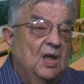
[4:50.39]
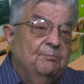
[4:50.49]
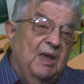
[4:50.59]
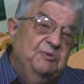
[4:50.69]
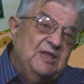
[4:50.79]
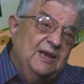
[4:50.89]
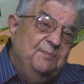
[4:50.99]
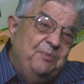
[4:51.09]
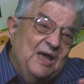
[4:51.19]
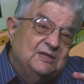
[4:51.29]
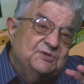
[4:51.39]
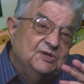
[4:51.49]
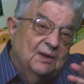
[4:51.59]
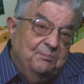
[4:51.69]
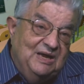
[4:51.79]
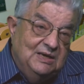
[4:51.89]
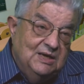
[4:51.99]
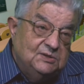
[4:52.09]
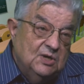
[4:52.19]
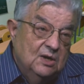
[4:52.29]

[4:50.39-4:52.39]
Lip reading: Maybe that impact isn't immediate,